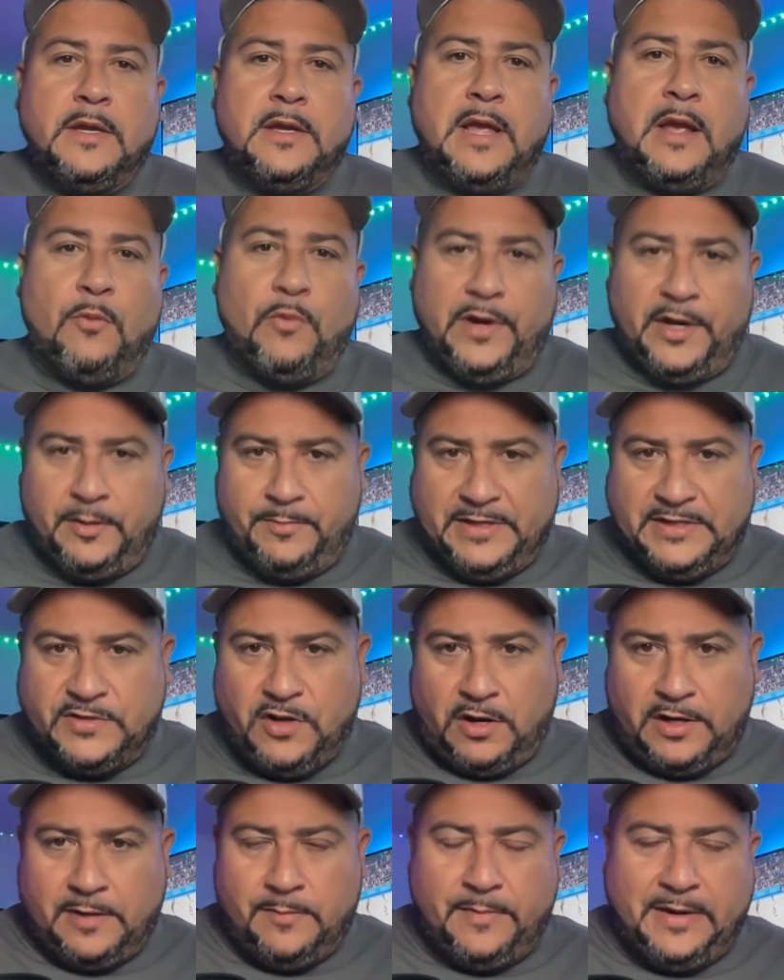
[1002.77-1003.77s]
And we're going to be
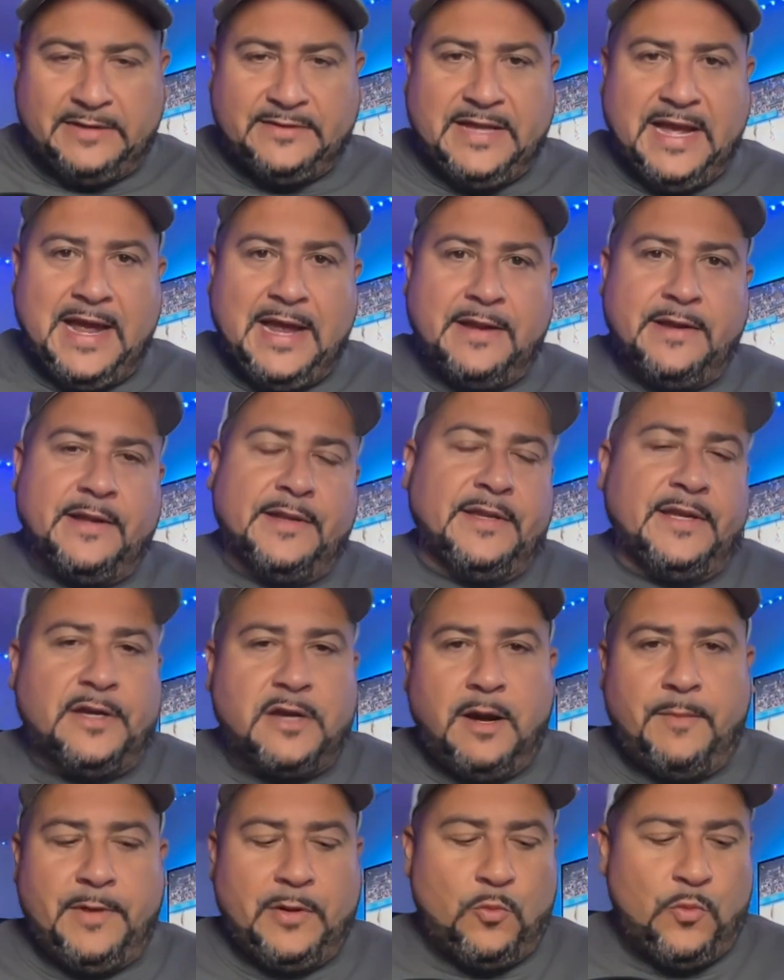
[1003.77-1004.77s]
talking about that in the
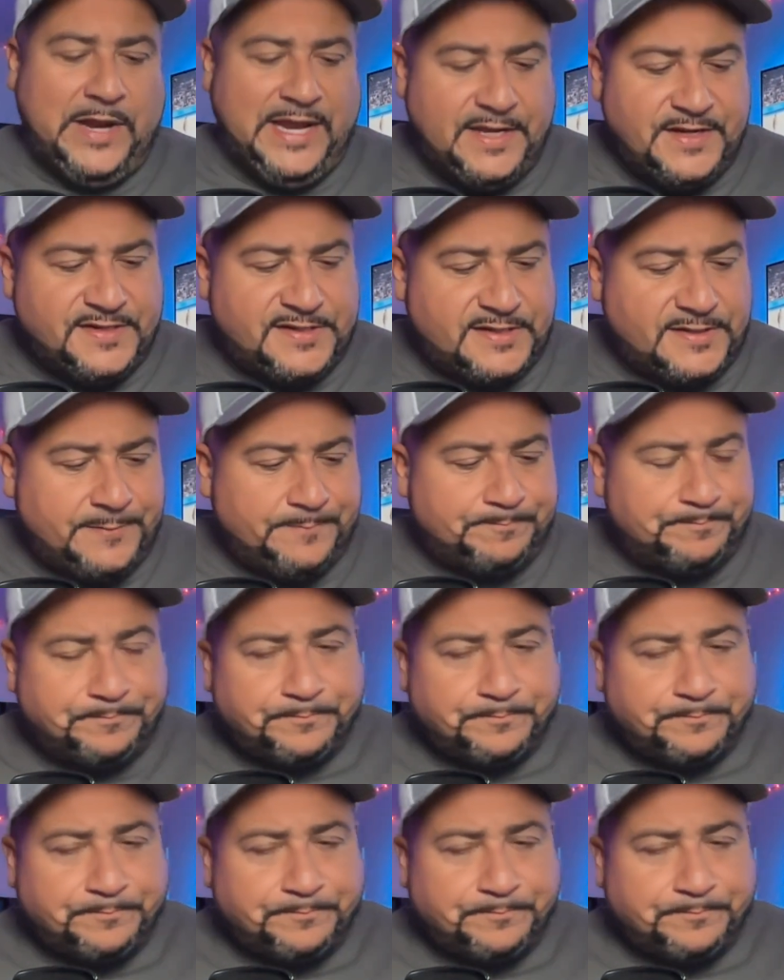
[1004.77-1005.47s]
coming weeks.